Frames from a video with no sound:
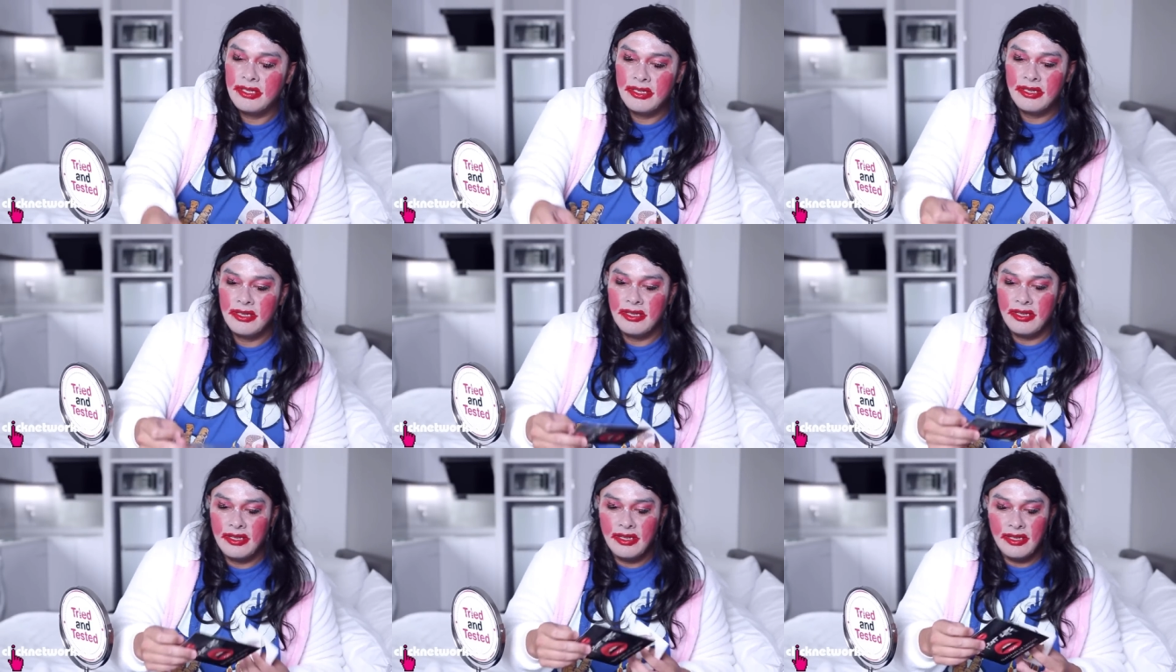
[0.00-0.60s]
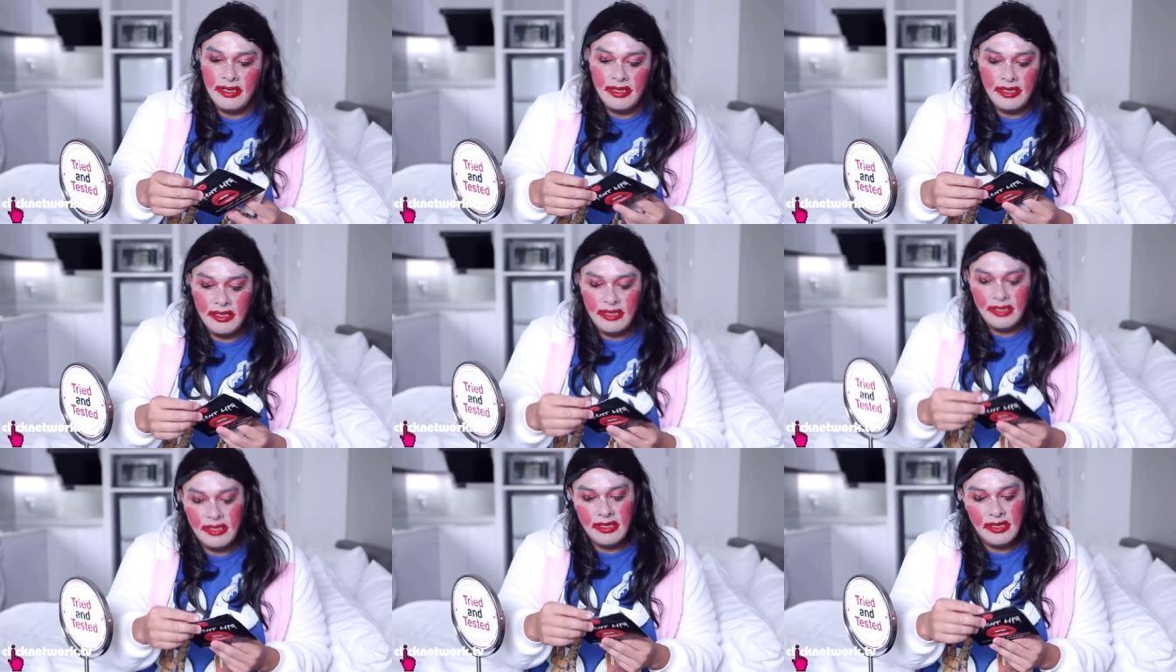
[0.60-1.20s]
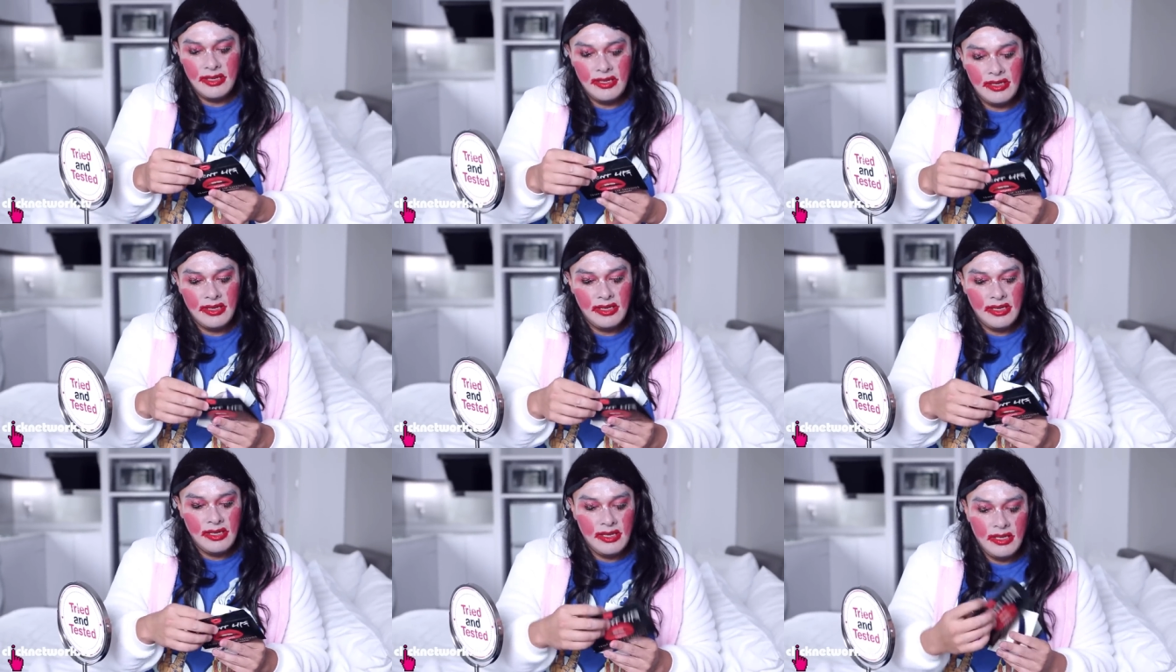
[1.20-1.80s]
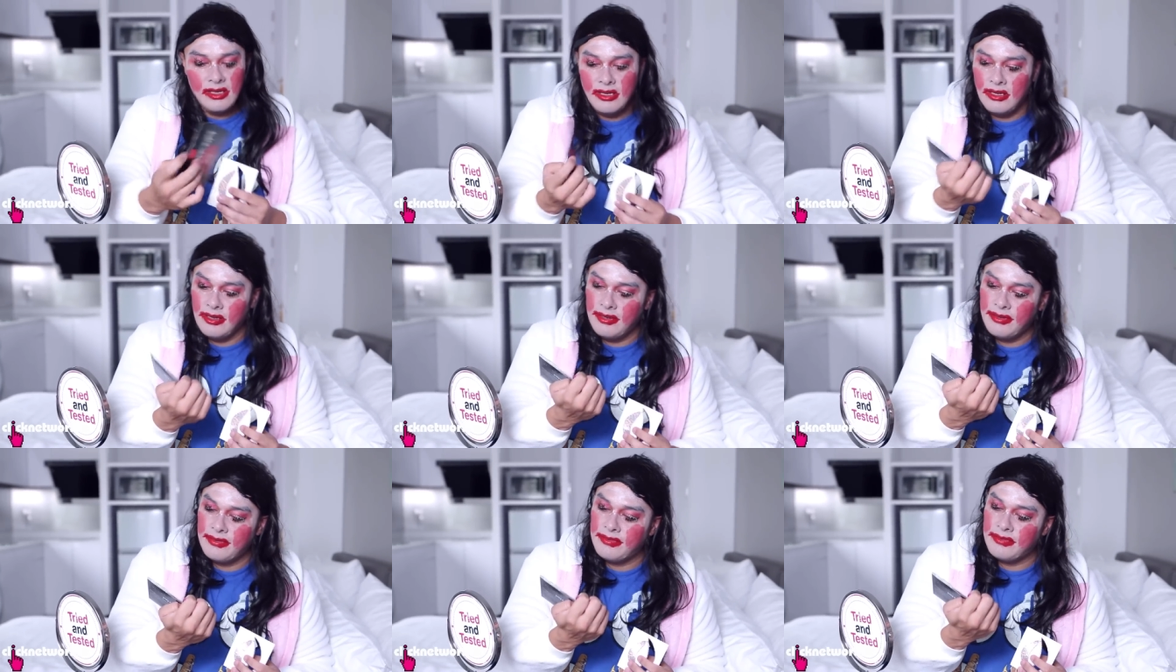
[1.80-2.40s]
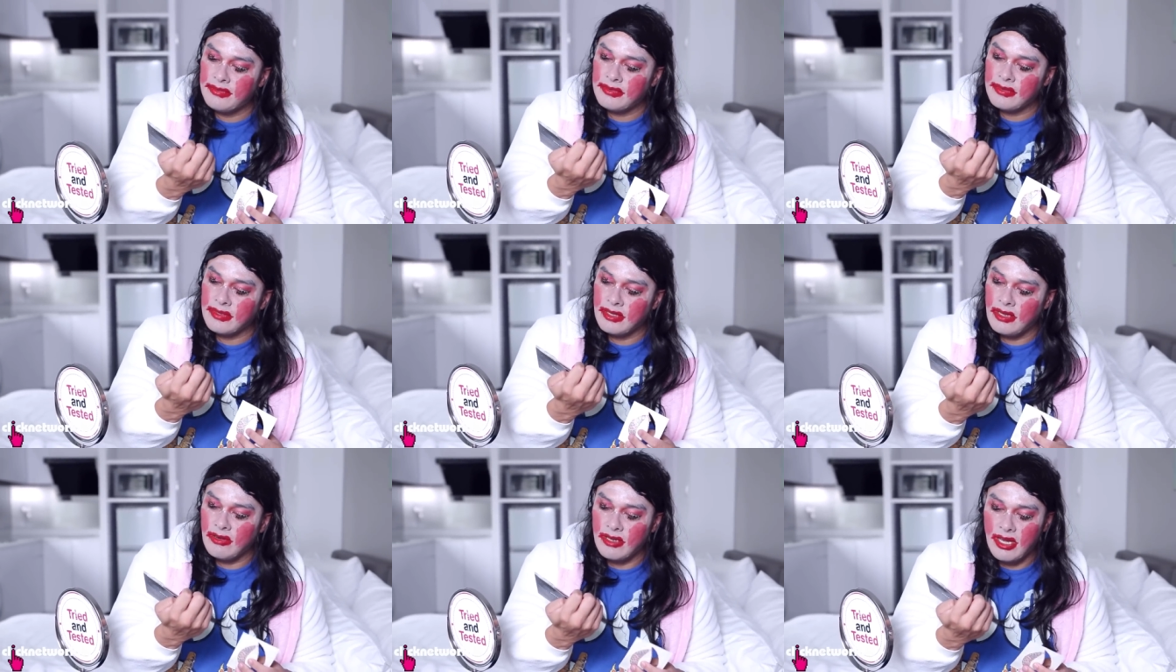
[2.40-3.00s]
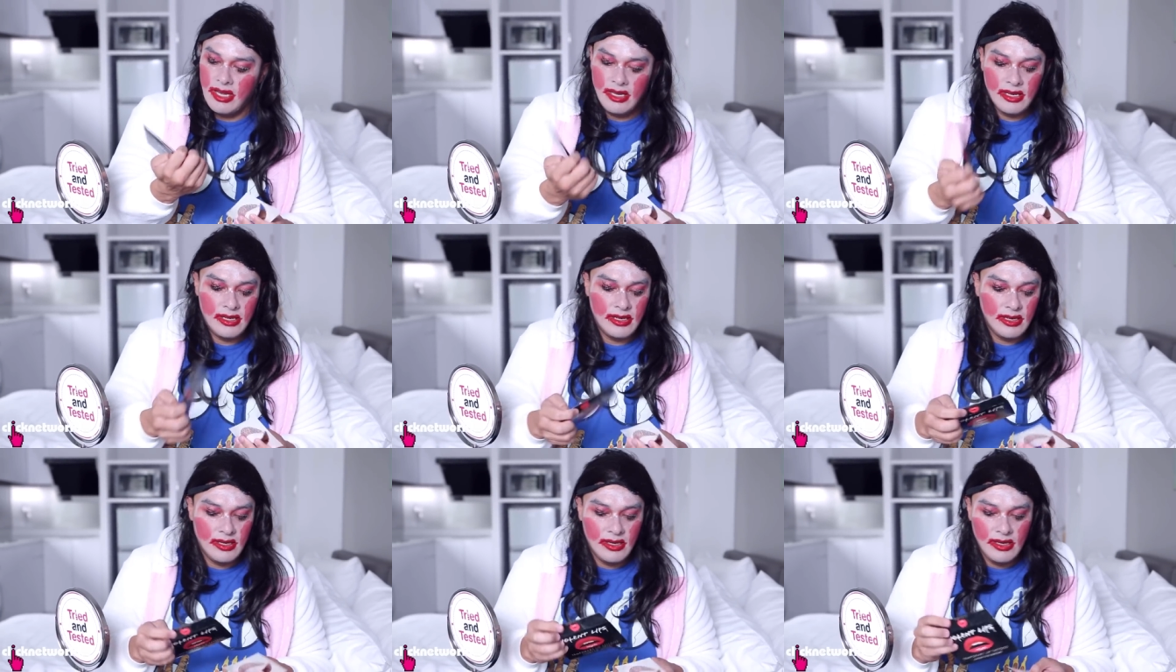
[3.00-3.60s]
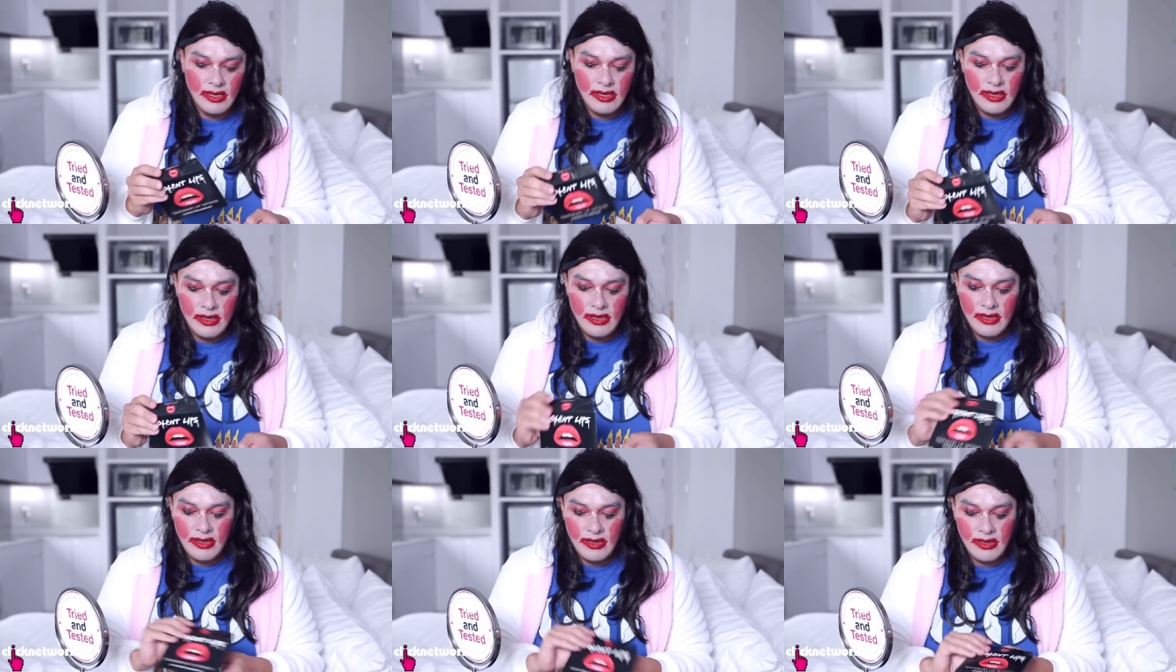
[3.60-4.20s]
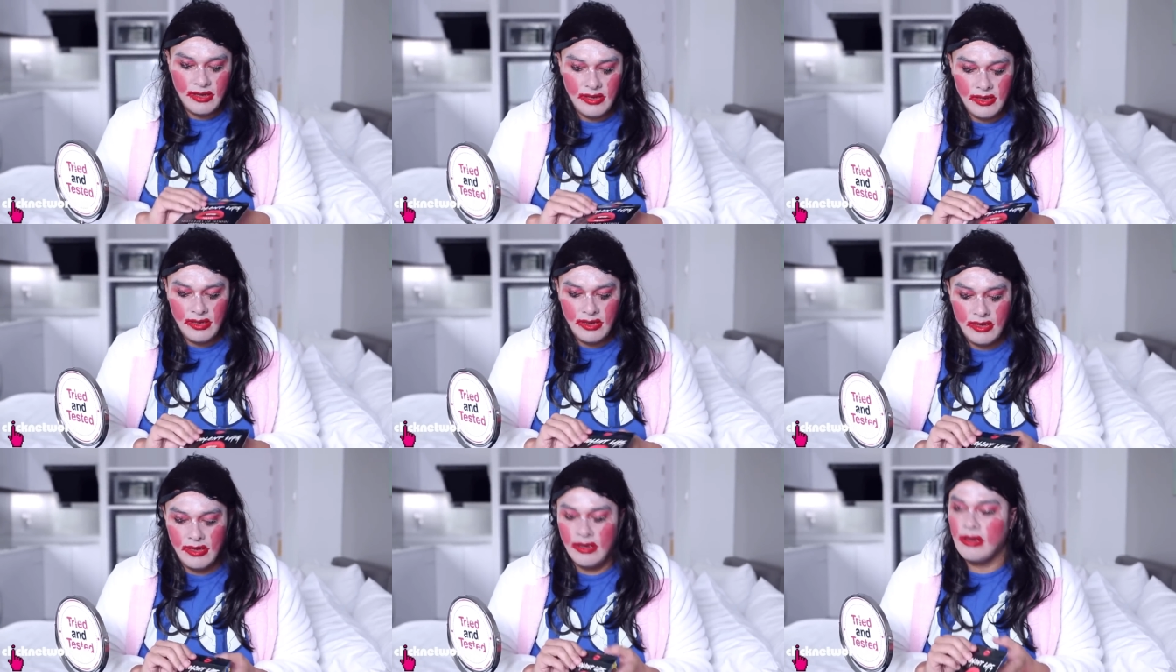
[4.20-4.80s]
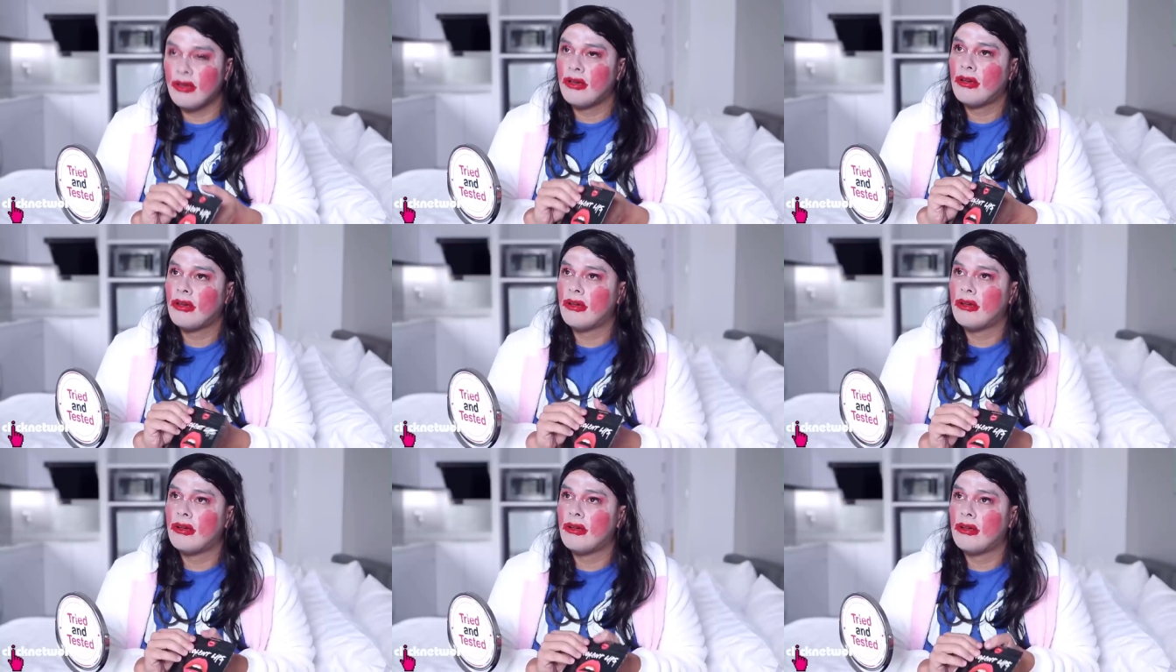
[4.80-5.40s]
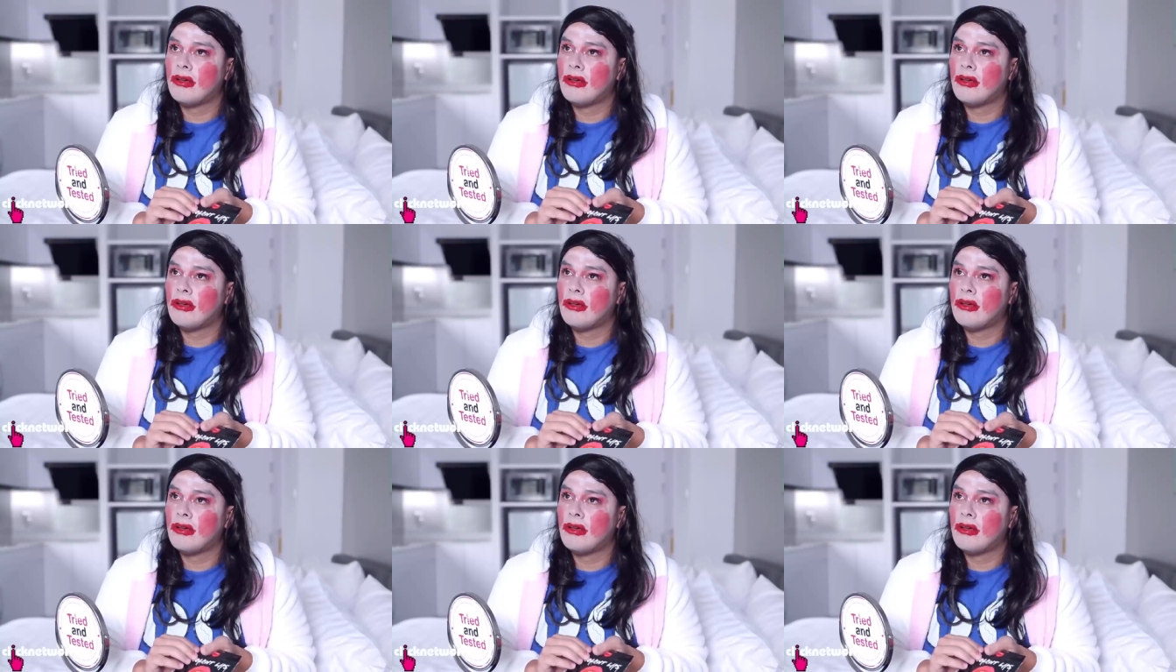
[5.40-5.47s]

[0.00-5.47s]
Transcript: Violent lips. Lip tattoo. Okay. Don't worry, it's not really that permanent.